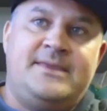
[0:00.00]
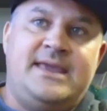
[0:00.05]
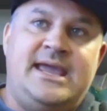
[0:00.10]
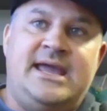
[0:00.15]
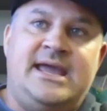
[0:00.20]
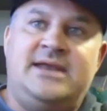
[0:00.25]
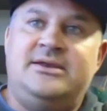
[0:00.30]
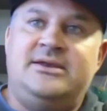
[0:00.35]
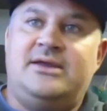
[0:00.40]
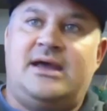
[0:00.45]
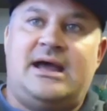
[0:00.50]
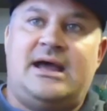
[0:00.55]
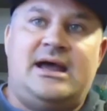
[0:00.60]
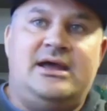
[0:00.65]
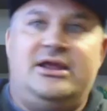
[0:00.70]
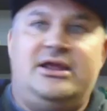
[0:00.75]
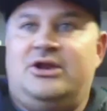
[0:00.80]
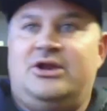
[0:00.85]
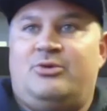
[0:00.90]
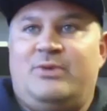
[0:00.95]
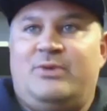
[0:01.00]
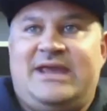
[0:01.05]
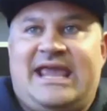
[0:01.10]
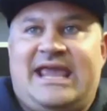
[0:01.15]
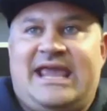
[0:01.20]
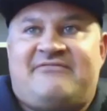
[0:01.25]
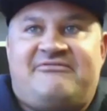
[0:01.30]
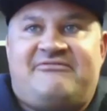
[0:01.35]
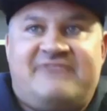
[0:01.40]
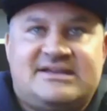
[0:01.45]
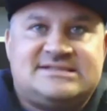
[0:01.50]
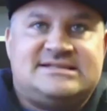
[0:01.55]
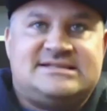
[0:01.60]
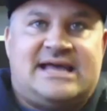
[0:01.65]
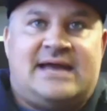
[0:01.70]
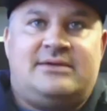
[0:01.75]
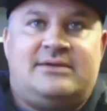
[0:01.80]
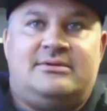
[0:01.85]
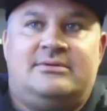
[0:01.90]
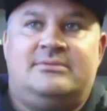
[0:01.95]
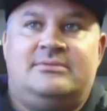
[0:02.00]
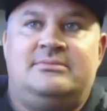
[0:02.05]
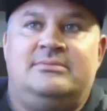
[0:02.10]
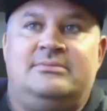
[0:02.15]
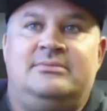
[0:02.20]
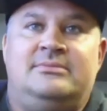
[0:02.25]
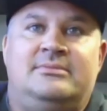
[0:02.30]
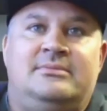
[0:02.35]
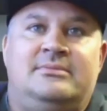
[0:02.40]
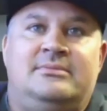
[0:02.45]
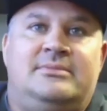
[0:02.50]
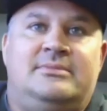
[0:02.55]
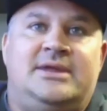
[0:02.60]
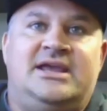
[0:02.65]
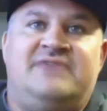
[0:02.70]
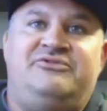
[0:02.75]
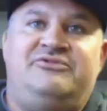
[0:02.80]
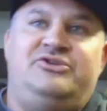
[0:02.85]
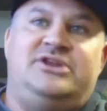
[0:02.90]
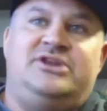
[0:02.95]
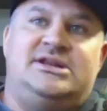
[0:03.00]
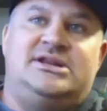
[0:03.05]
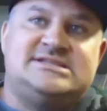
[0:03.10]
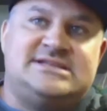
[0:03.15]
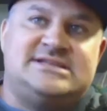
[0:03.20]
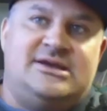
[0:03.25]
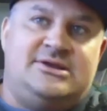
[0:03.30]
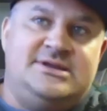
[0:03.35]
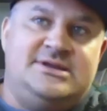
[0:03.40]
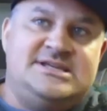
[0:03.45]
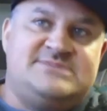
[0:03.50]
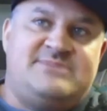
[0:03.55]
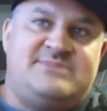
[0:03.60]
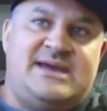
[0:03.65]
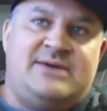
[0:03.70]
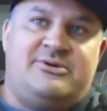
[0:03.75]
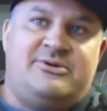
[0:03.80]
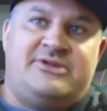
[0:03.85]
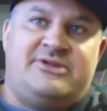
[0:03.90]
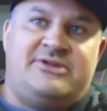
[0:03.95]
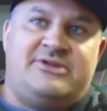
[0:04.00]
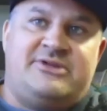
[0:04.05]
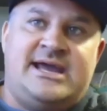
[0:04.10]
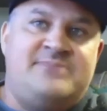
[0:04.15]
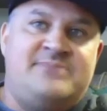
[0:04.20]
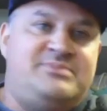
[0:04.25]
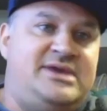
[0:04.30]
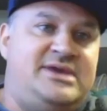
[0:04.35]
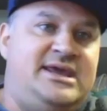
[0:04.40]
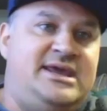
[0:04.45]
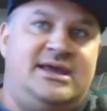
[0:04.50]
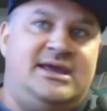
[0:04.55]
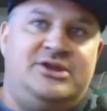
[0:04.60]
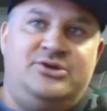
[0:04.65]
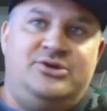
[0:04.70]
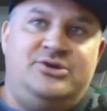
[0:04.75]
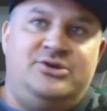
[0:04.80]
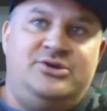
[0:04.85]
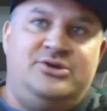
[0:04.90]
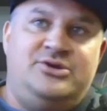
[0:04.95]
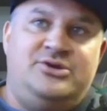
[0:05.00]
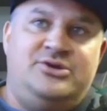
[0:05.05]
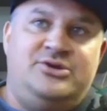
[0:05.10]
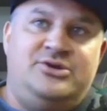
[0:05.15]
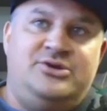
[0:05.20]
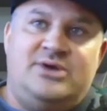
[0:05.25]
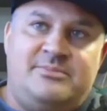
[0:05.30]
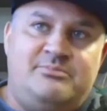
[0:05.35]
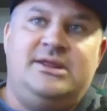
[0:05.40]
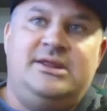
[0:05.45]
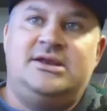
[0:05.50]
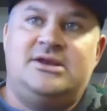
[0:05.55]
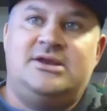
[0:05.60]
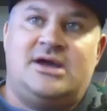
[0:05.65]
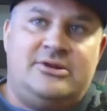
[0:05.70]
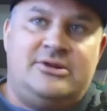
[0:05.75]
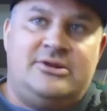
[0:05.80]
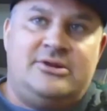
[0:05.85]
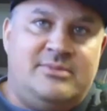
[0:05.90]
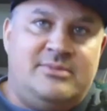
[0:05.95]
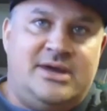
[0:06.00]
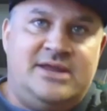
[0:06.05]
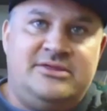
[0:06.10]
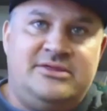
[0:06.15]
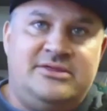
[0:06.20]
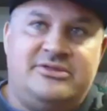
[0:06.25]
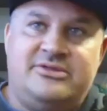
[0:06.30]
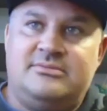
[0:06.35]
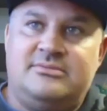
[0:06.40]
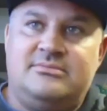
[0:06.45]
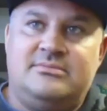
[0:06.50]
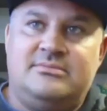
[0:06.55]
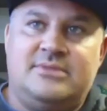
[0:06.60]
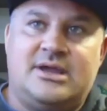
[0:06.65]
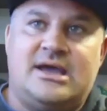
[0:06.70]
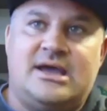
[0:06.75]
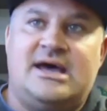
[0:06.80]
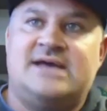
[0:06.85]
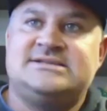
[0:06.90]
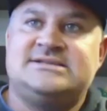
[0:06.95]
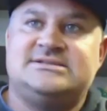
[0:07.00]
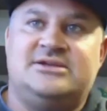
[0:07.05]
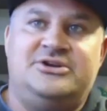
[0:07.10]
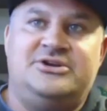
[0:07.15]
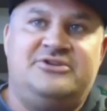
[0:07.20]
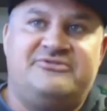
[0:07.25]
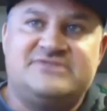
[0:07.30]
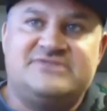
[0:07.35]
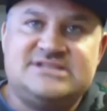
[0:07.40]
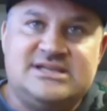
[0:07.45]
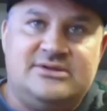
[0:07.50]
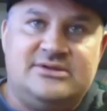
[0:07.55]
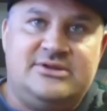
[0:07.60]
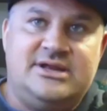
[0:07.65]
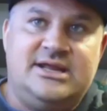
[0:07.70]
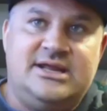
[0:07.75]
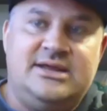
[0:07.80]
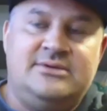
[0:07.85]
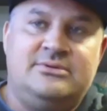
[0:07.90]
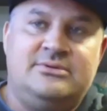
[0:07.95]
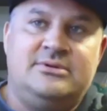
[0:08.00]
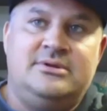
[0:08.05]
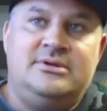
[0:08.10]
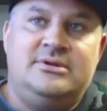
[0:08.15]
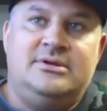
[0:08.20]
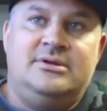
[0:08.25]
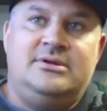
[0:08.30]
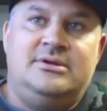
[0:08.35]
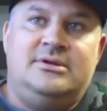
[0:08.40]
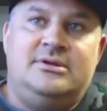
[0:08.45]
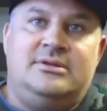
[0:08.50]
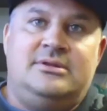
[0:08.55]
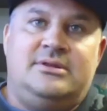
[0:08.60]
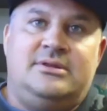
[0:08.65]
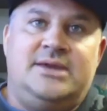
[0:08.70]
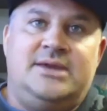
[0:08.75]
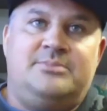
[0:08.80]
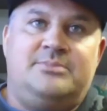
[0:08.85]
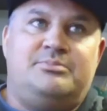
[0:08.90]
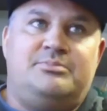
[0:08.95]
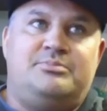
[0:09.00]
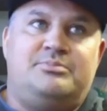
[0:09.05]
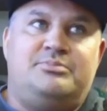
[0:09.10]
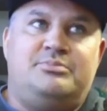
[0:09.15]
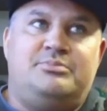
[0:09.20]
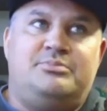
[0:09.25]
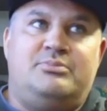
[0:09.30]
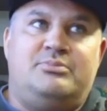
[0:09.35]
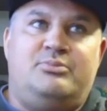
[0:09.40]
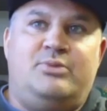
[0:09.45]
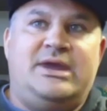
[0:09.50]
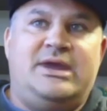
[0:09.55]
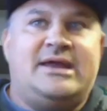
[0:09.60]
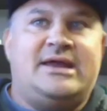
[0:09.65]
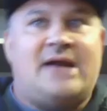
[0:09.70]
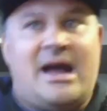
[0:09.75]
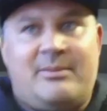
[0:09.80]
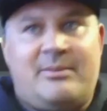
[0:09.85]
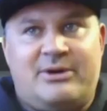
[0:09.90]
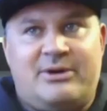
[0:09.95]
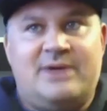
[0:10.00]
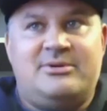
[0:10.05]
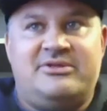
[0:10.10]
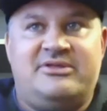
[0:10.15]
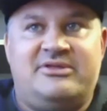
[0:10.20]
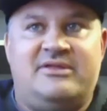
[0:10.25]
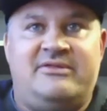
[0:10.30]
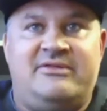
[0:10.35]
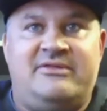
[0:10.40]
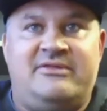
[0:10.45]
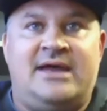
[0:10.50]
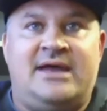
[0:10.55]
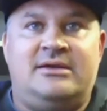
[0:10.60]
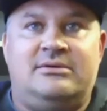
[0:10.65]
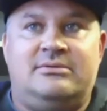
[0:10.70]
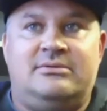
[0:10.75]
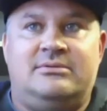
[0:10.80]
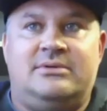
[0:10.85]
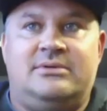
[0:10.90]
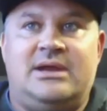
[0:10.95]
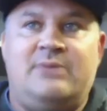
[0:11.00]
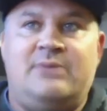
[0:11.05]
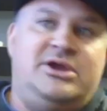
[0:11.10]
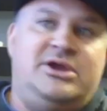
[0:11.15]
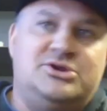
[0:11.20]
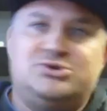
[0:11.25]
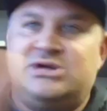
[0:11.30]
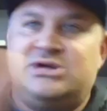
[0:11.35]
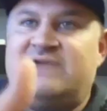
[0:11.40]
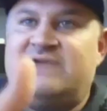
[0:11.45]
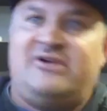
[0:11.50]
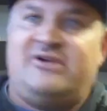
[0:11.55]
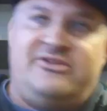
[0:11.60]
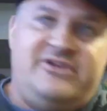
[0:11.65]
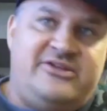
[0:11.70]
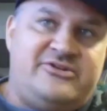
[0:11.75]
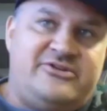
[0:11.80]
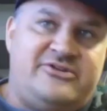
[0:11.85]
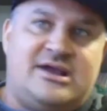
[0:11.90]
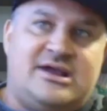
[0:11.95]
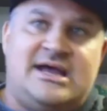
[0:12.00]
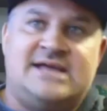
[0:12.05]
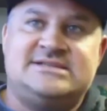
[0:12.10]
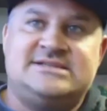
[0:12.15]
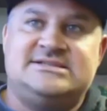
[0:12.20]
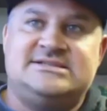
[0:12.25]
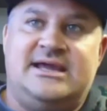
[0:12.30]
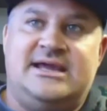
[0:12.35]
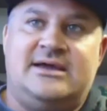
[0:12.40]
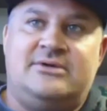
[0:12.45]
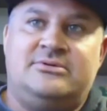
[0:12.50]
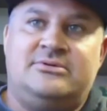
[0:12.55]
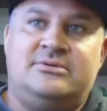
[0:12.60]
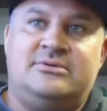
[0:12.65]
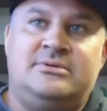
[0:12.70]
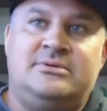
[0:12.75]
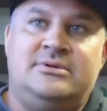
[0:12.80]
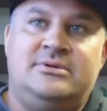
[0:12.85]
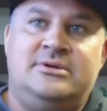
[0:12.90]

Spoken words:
And we can't fix that. If you did a sale leaseback with IIP and you have $1 million a month cost on your facility, we can operate within that and we can drive all the other costs down.